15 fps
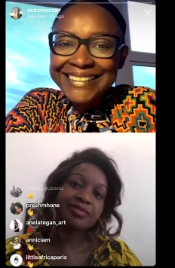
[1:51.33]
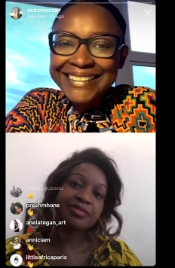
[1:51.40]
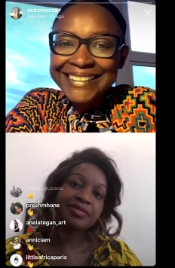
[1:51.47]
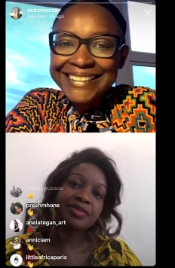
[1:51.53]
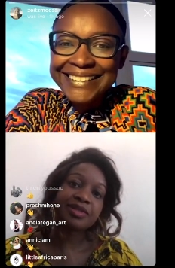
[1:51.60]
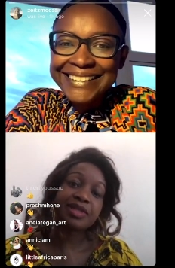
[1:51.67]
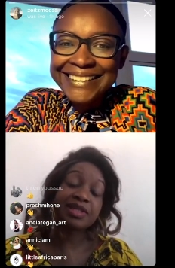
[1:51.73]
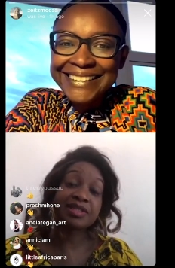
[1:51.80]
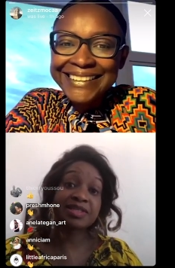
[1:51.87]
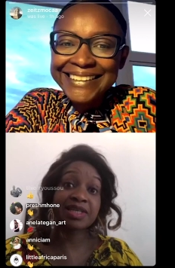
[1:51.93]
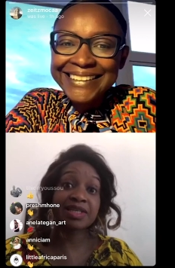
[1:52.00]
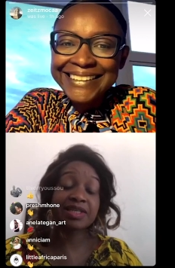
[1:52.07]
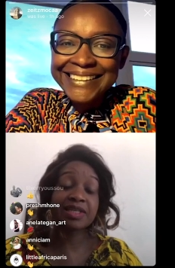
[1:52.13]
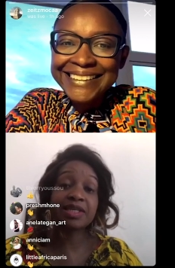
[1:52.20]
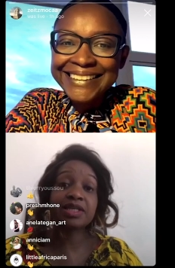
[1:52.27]

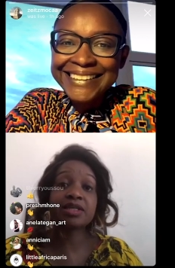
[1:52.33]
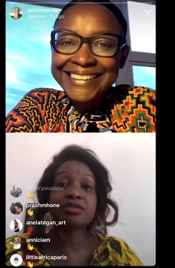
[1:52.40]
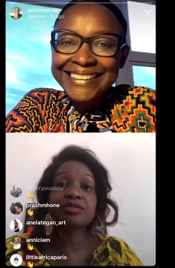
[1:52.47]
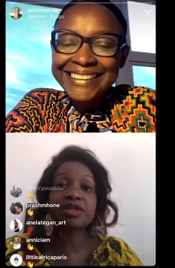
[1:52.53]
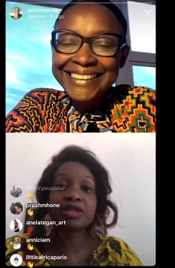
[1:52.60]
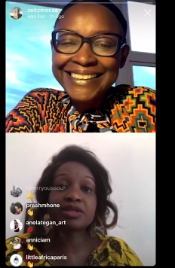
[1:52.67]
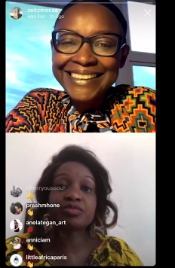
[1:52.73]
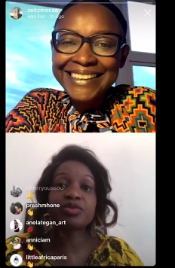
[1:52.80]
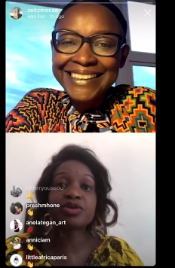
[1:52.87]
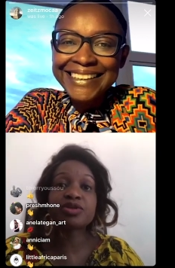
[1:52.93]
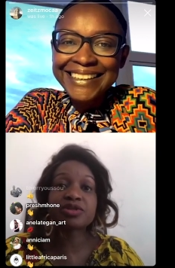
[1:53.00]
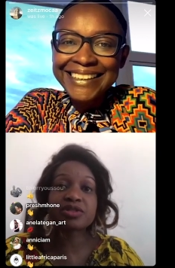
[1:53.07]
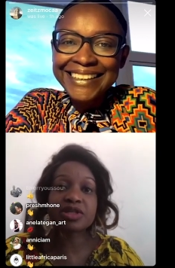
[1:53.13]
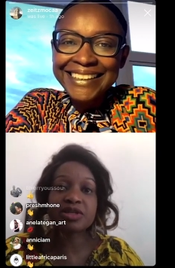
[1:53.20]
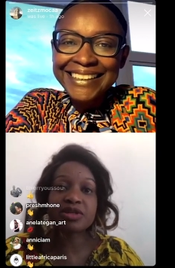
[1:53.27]
Speaker 1: Exactly, and it was
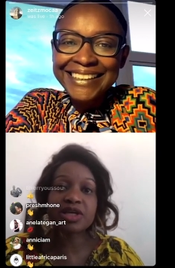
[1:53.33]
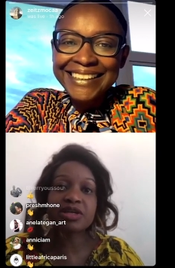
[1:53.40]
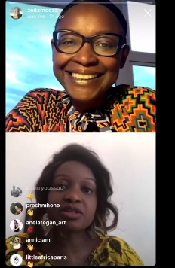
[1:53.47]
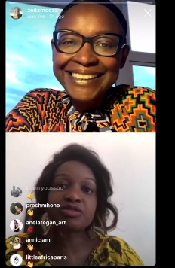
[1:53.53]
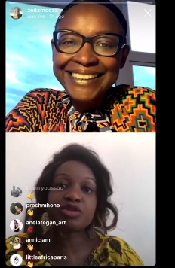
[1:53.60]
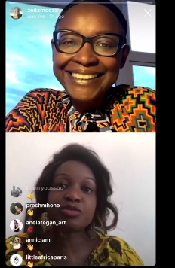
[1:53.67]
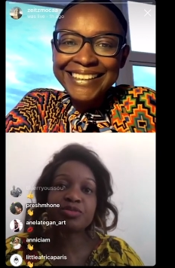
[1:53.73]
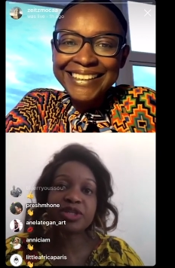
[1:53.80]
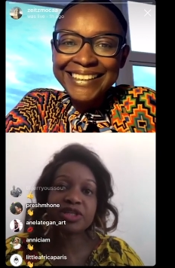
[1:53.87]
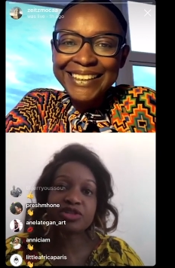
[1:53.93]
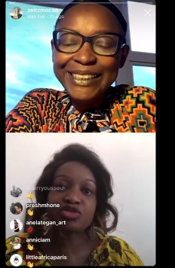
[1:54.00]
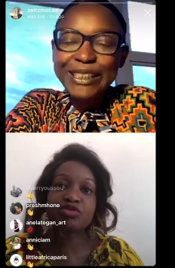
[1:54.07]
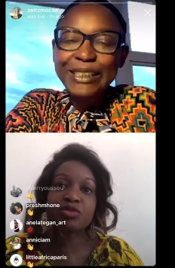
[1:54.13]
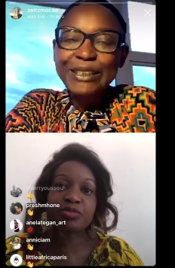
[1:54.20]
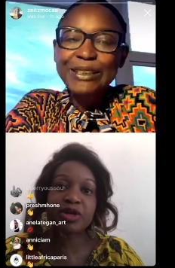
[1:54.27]
the opening to the
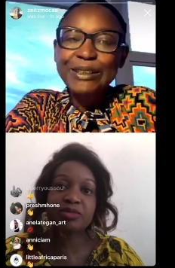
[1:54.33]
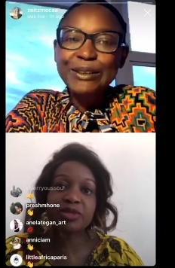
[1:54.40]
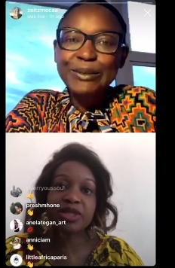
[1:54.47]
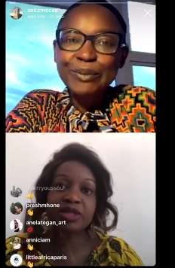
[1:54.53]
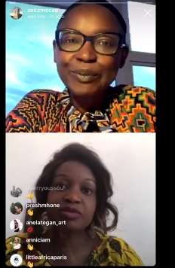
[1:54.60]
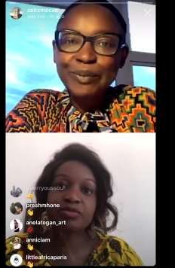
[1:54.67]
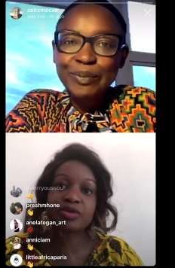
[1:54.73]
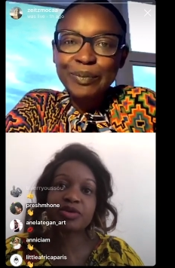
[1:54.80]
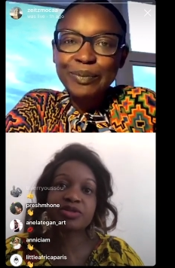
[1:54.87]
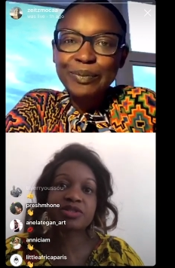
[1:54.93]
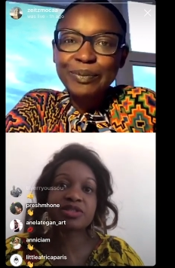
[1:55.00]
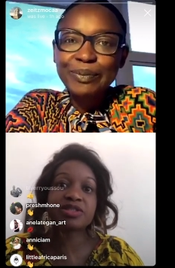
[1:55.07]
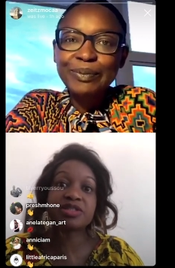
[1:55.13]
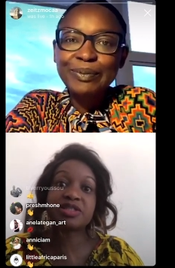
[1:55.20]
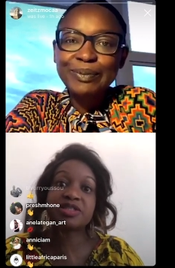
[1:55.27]
public was in
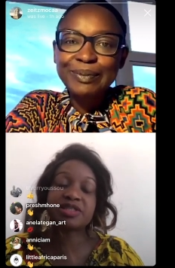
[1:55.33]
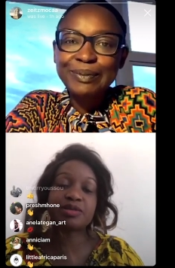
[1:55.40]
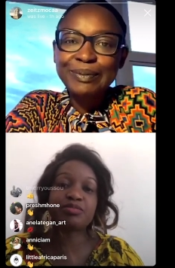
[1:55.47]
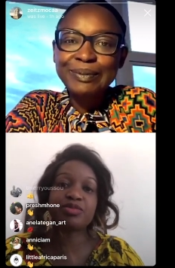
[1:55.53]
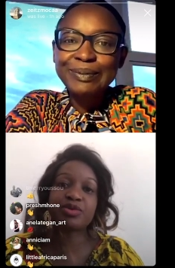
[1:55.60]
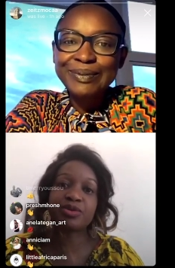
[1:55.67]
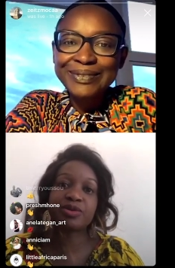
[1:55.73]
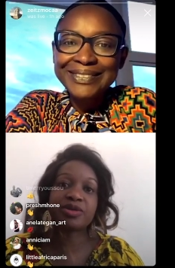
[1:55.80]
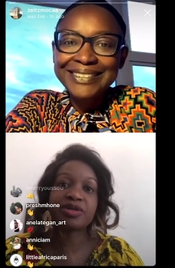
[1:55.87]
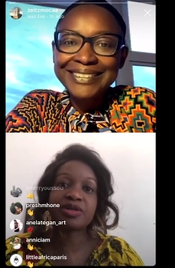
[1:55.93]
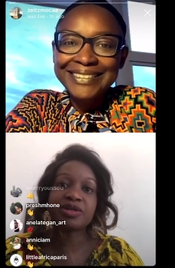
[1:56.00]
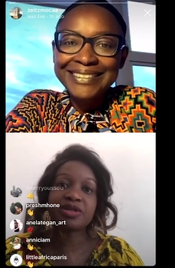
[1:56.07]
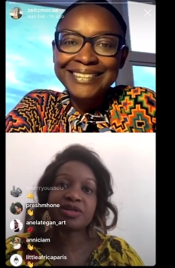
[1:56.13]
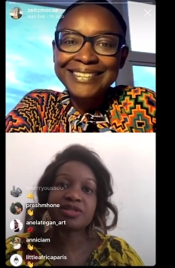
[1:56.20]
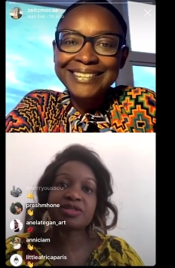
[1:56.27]
December,
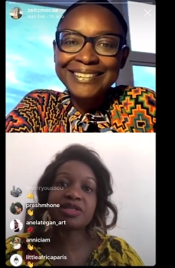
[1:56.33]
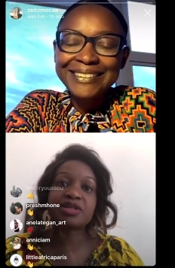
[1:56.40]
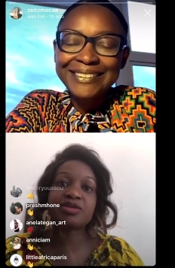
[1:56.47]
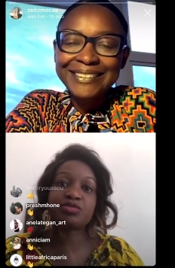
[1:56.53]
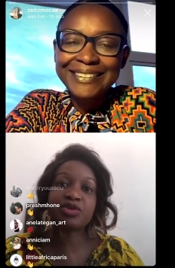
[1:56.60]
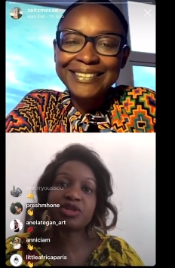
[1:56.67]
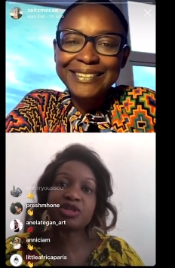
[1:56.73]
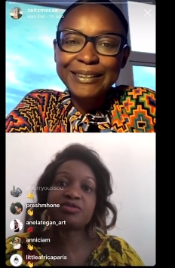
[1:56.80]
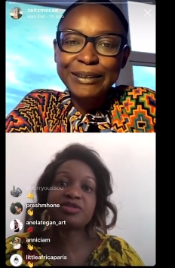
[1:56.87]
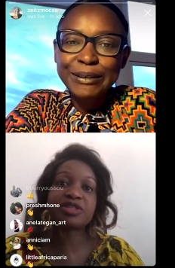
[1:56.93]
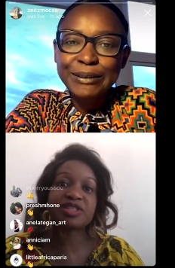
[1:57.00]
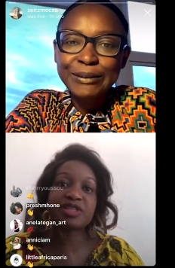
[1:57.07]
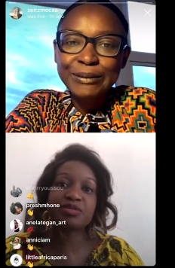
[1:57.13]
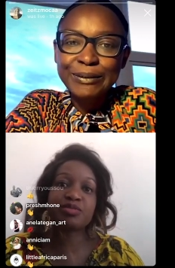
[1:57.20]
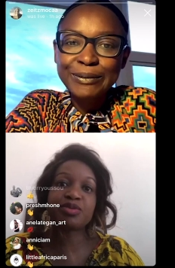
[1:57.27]
second week of
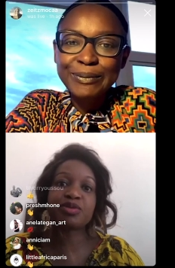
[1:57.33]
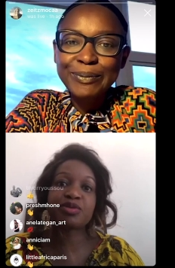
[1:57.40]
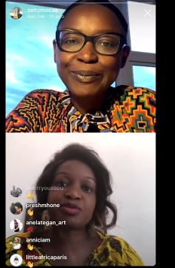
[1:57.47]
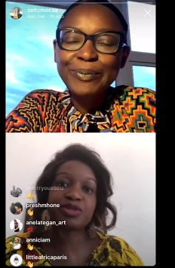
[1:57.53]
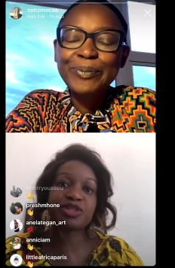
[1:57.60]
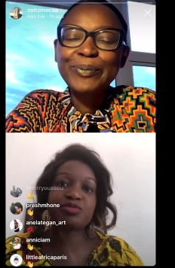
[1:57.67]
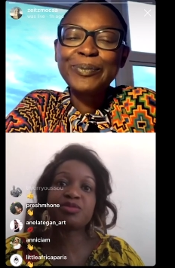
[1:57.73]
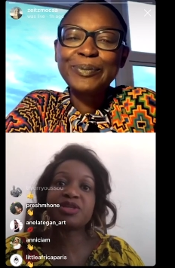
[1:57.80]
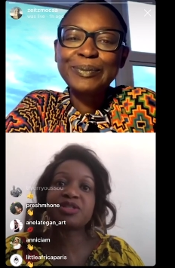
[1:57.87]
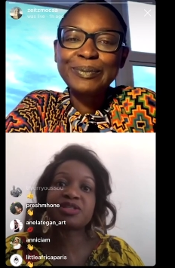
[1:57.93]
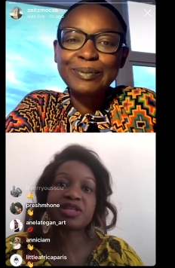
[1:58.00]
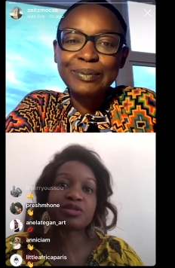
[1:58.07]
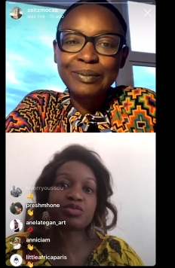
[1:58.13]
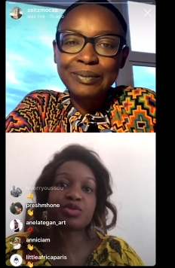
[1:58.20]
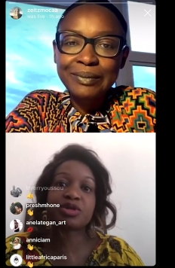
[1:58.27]
December, mm-hmm. which means that
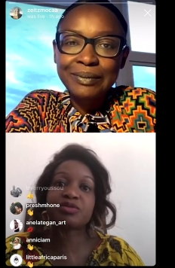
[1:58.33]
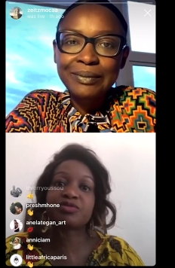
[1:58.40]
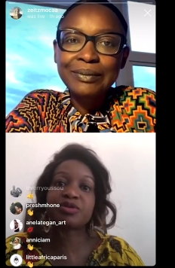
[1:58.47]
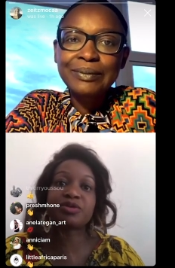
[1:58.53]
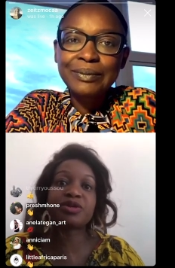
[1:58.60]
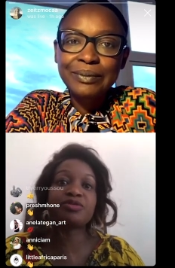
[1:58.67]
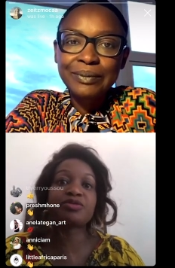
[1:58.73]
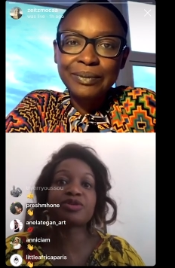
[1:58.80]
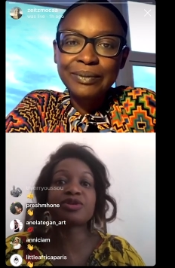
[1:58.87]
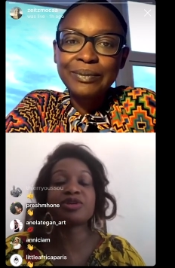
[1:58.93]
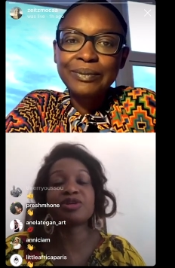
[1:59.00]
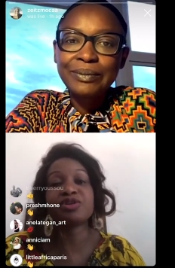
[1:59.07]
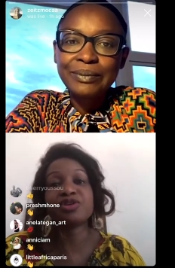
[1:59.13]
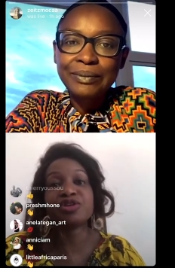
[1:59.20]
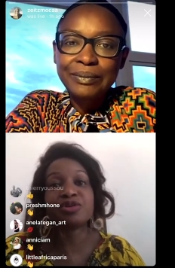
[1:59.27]
we are very, very
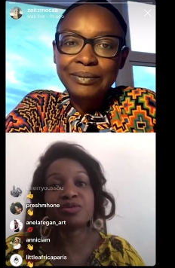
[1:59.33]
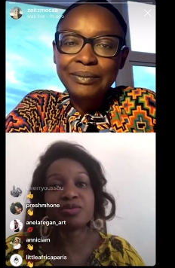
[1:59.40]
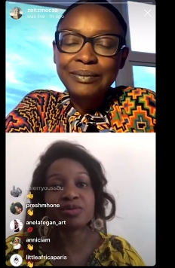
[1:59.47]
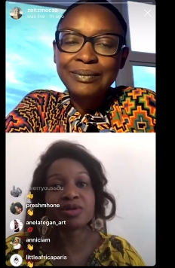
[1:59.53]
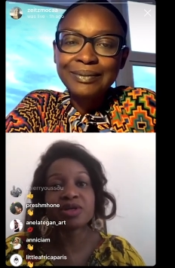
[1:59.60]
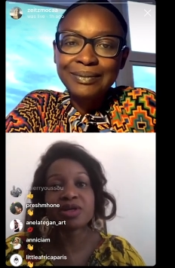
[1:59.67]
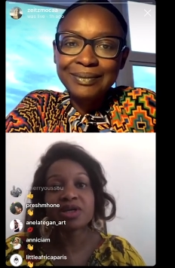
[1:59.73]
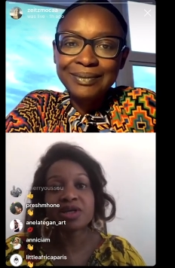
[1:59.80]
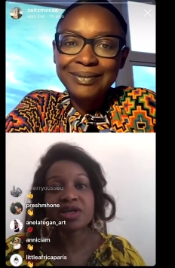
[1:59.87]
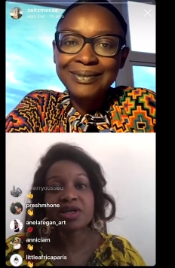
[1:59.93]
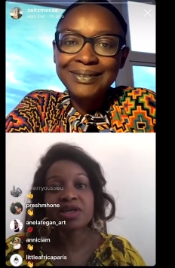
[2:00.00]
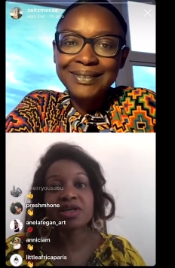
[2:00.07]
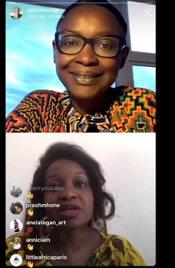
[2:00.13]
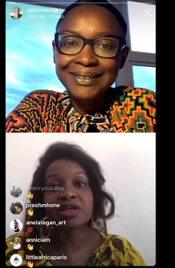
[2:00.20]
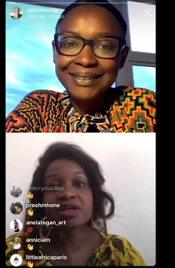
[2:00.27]
new.
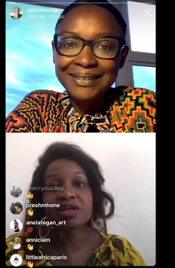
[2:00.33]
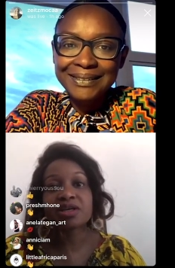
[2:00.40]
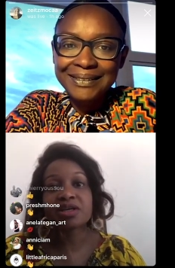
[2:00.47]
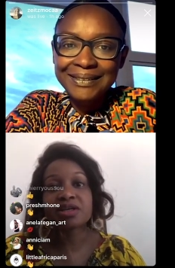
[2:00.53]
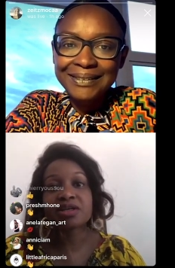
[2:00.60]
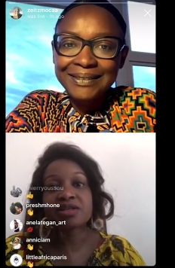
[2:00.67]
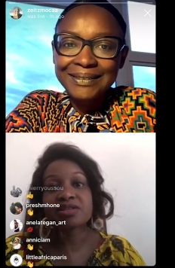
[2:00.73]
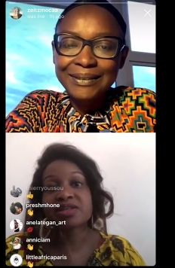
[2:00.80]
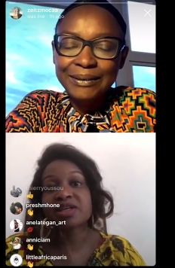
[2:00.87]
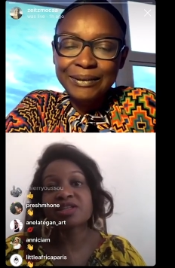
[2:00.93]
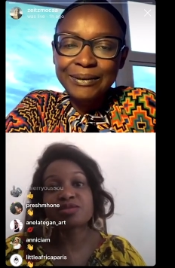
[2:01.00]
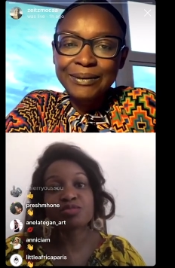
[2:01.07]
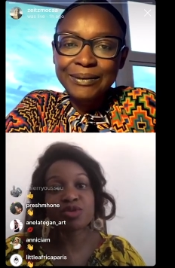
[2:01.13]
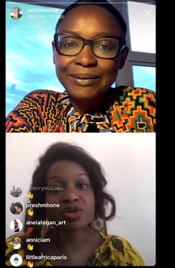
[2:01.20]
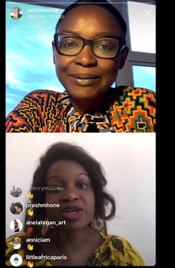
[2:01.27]
Zeitz
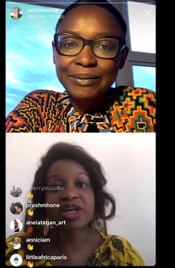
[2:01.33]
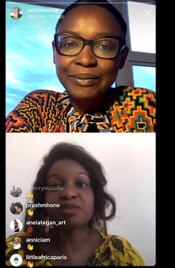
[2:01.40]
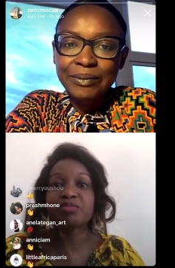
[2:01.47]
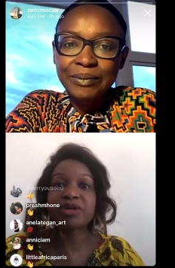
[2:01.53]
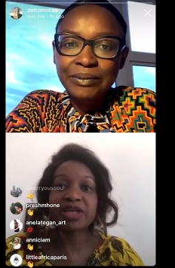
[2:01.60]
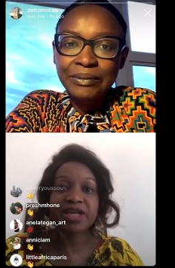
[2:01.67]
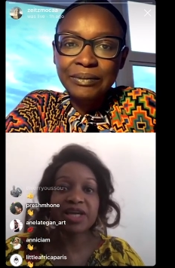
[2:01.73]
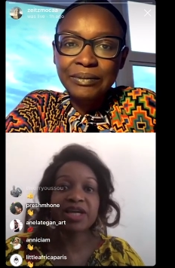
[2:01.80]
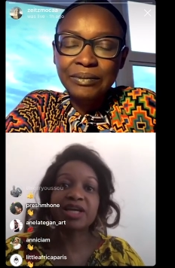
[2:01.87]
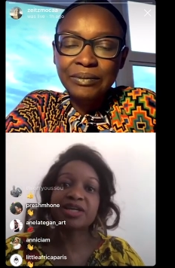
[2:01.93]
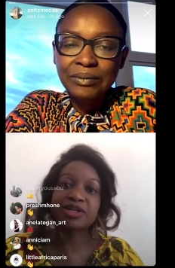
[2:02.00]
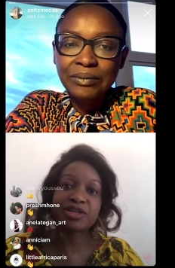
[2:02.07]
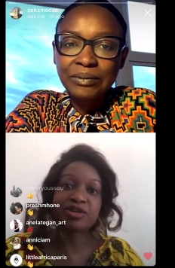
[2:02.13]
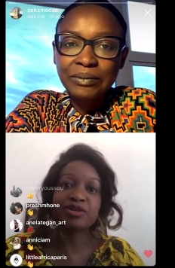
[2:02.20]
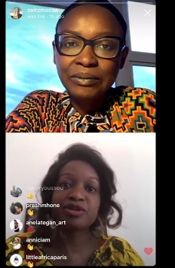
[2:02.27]
Moka and Makar are
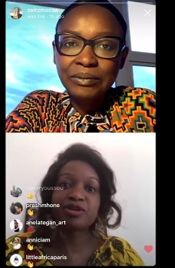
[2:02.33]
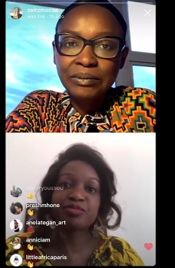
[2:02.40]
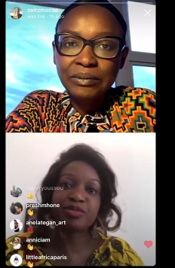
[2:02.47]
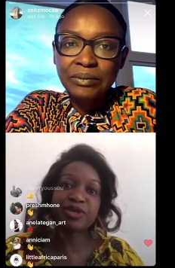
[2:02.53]
young, but I